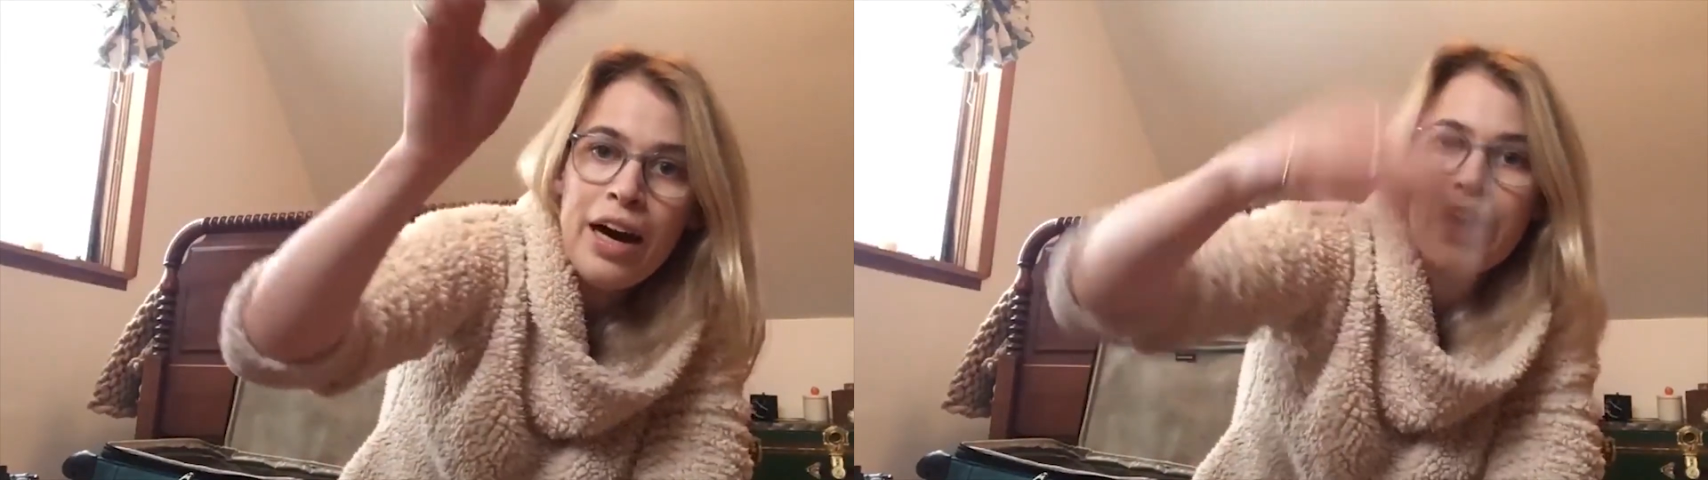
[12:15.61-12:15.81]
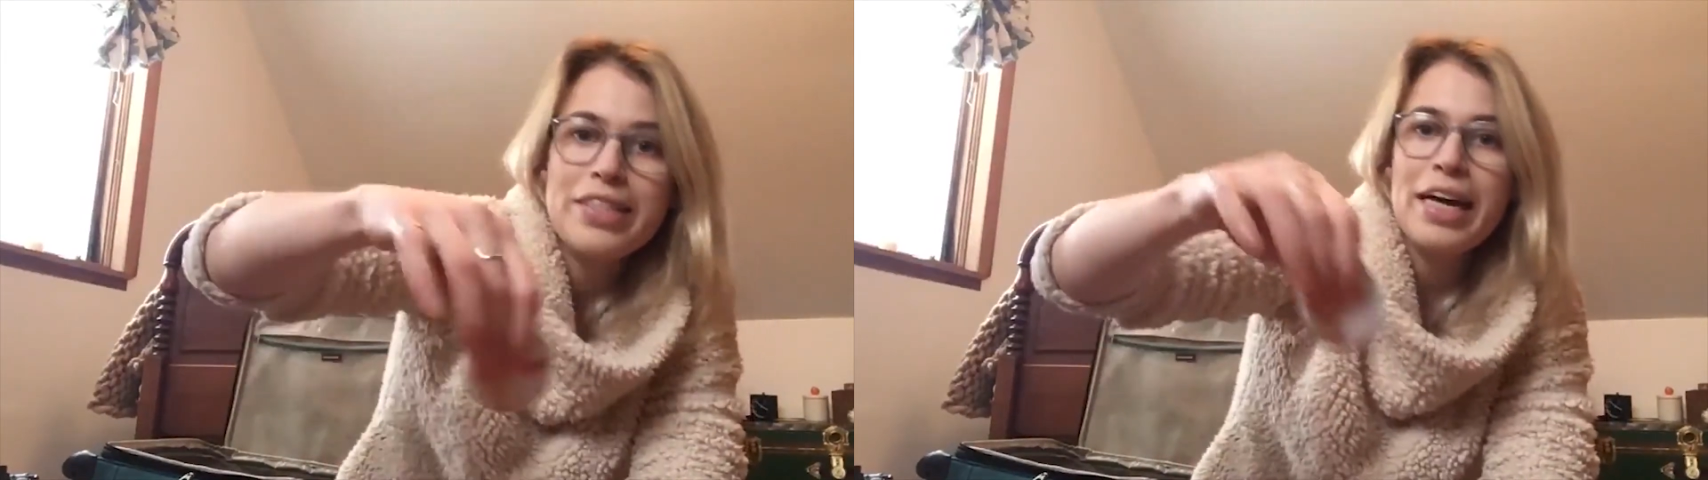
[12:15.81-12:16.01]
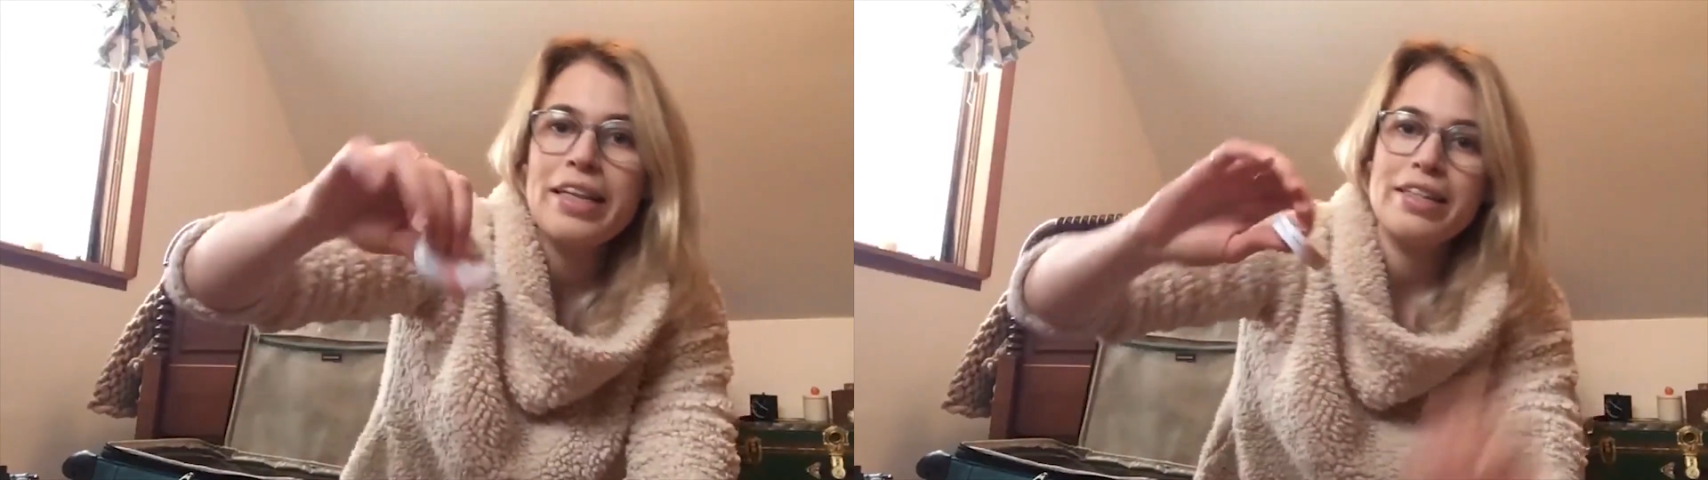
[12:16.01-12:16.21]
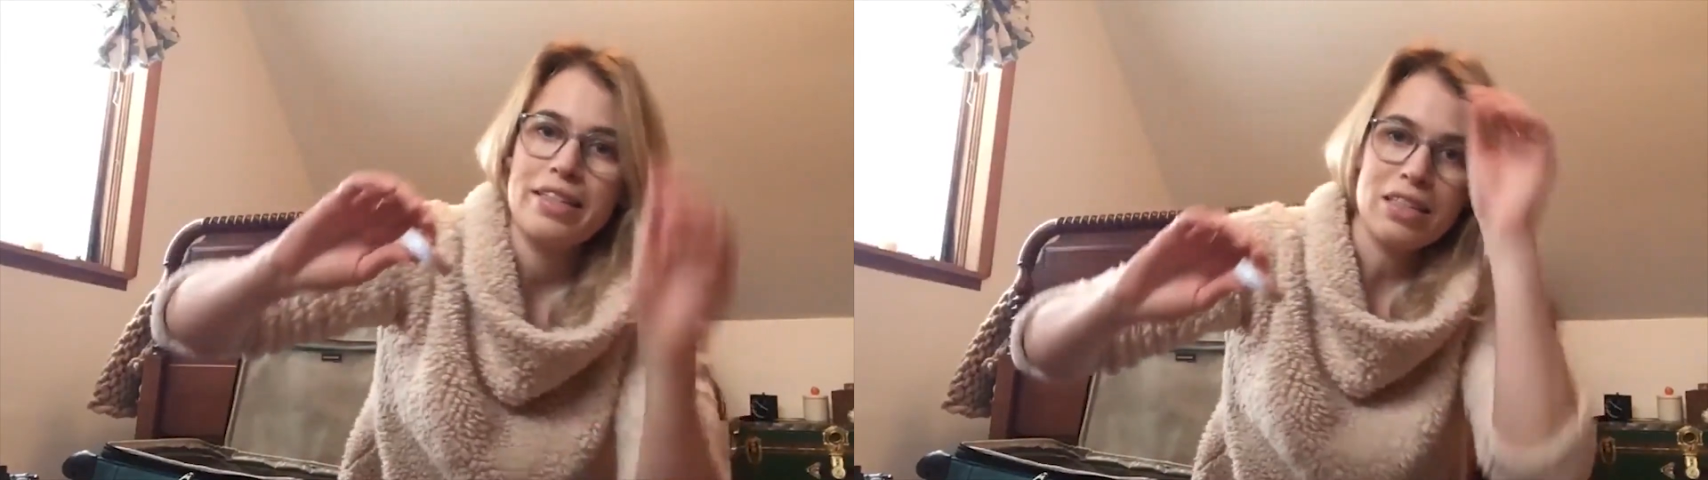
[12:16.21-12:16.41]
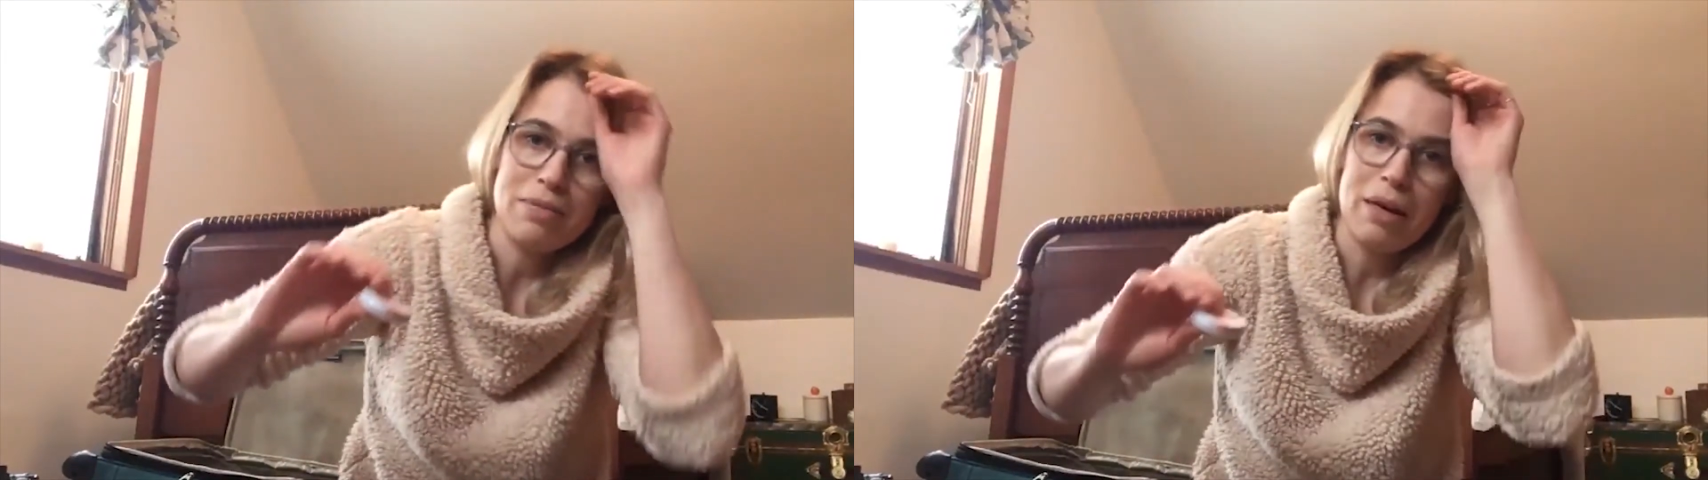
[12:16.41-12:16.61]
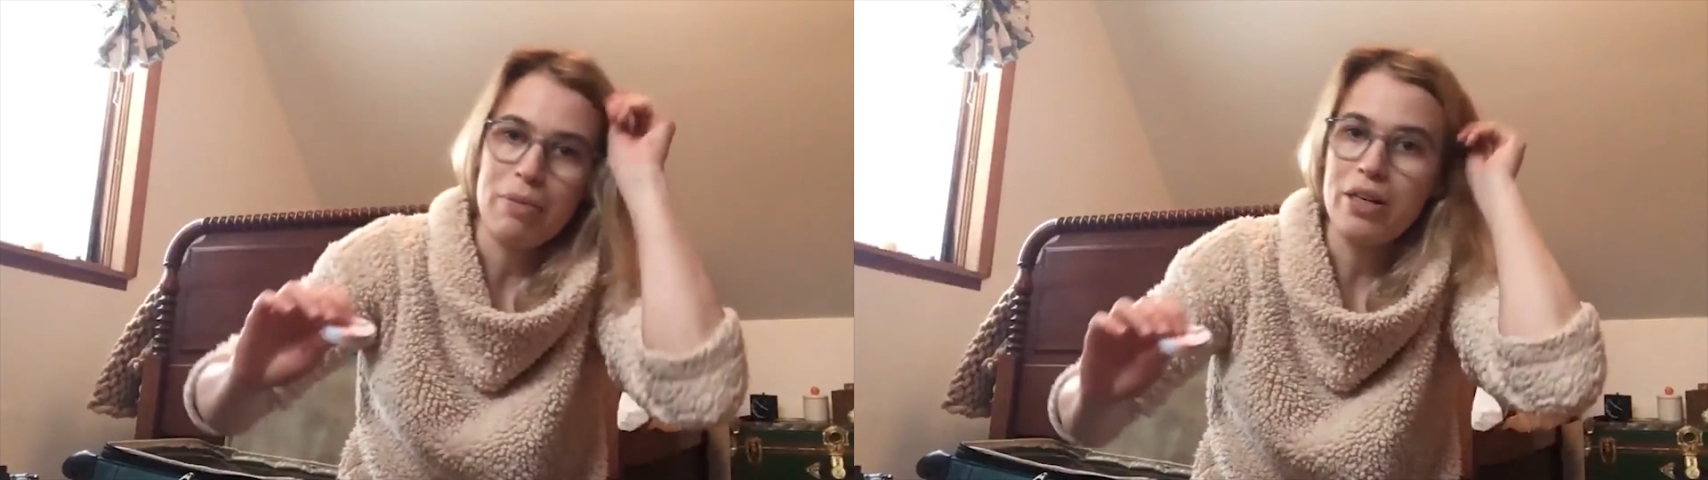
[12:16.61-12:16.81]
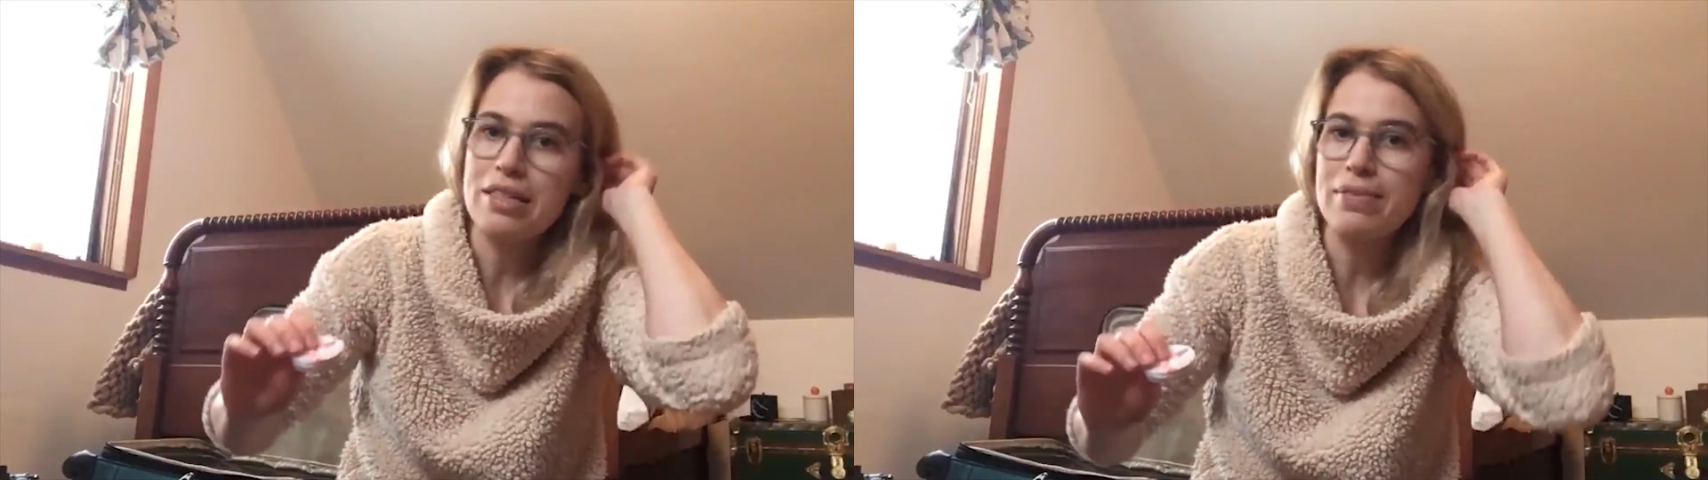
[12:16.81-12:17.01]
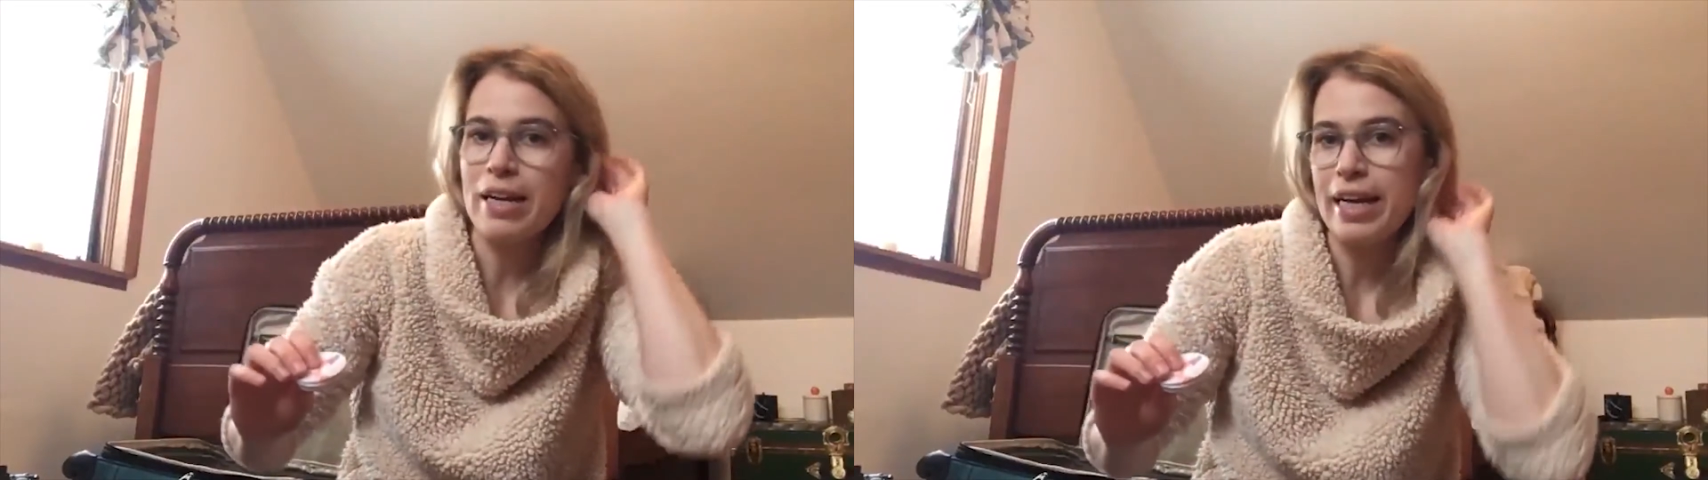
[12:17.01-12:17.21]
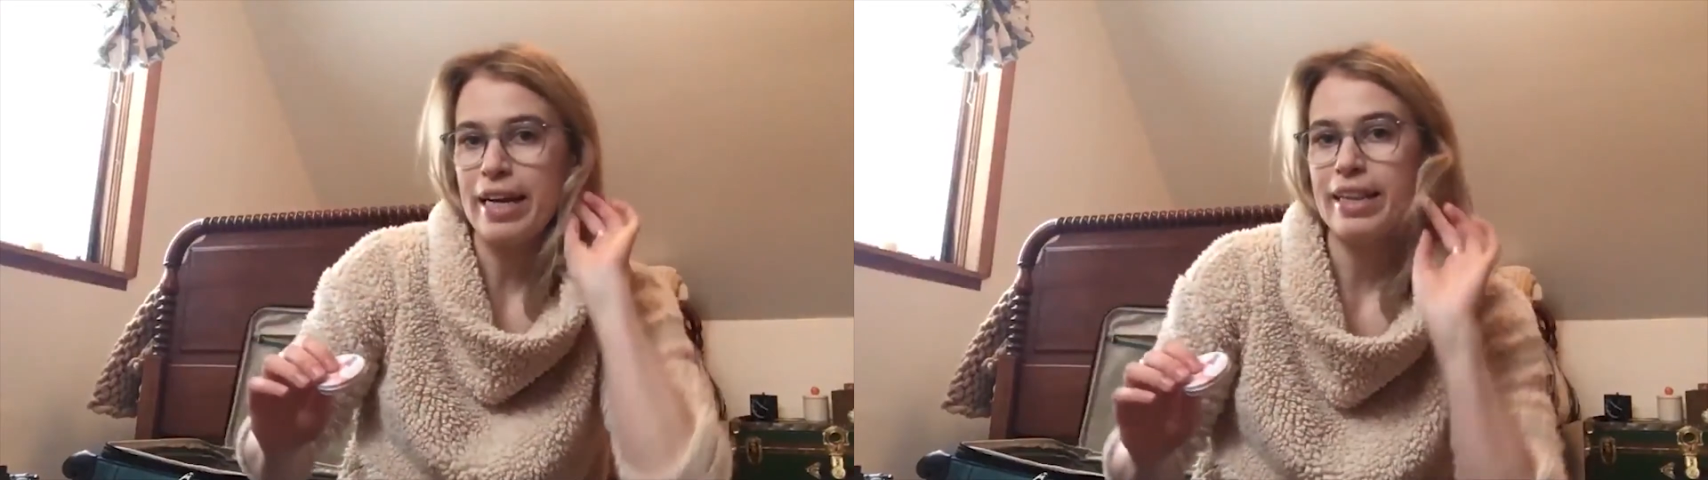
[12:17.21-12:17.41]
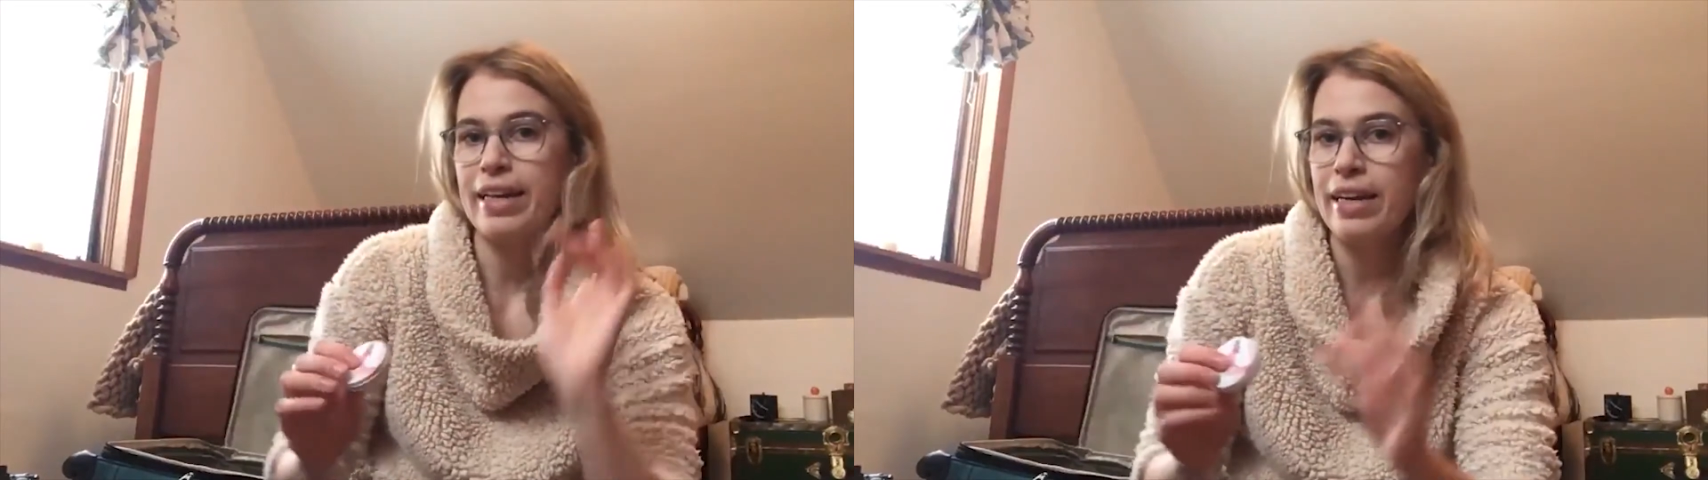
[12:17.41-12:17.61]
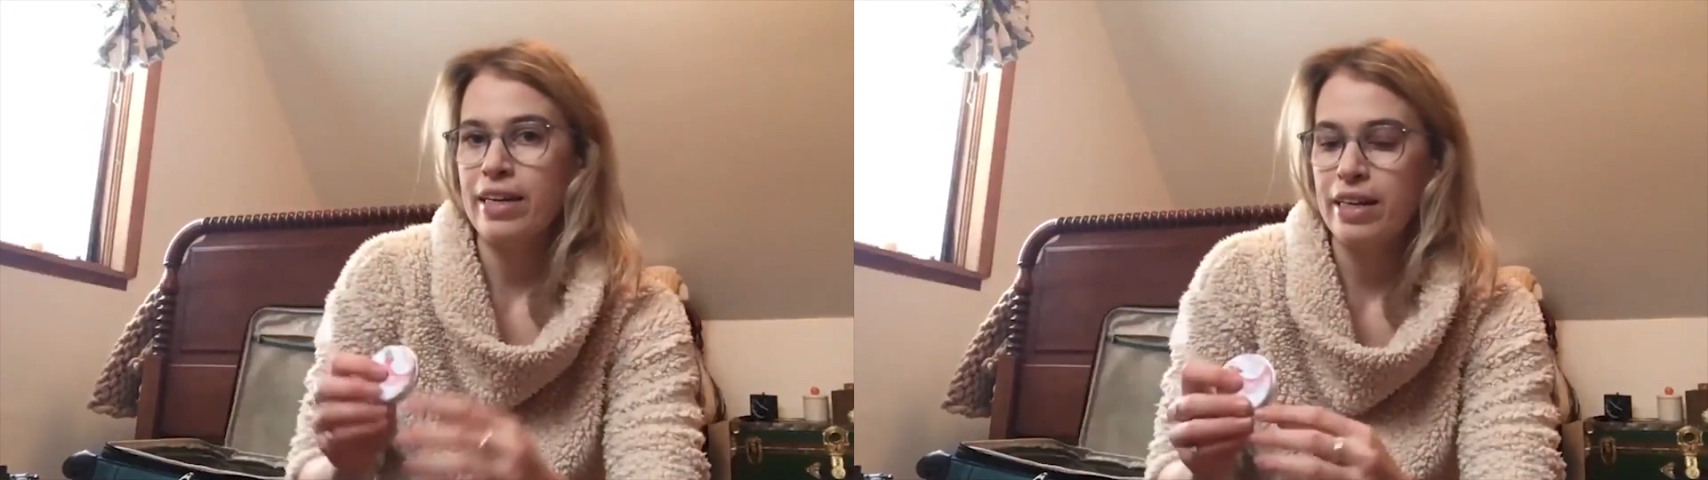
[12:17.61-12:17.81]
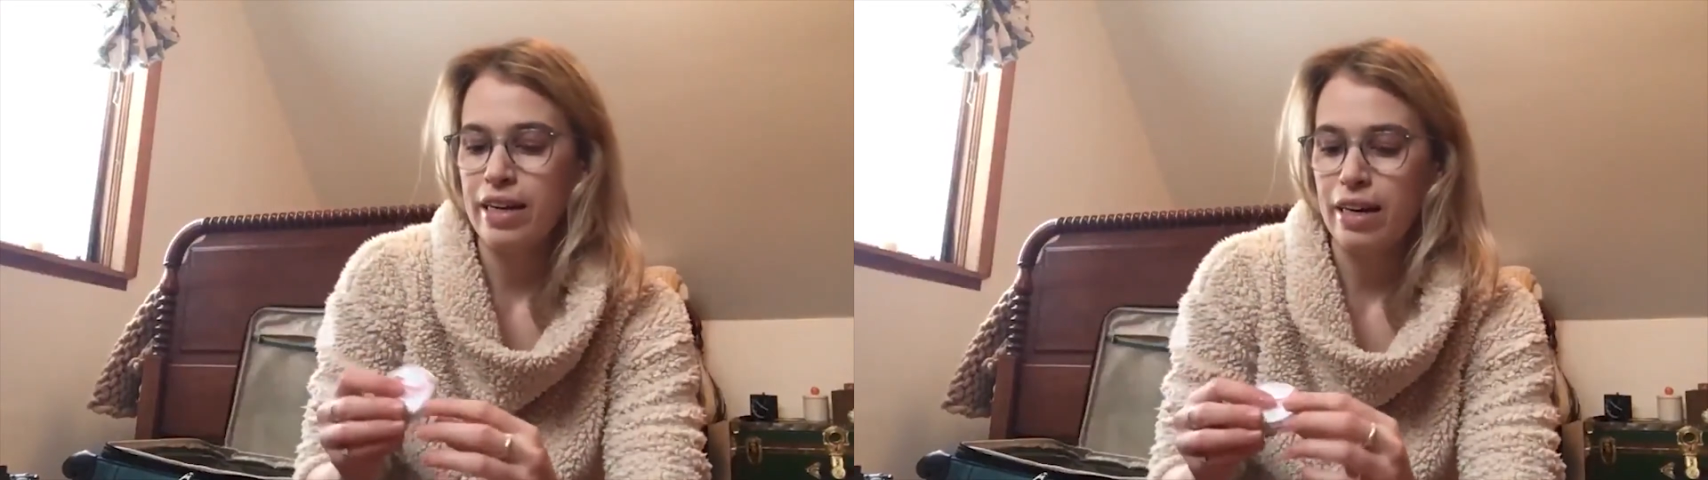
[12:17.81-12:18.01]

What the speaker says: I'll slide this into my purse when I get there,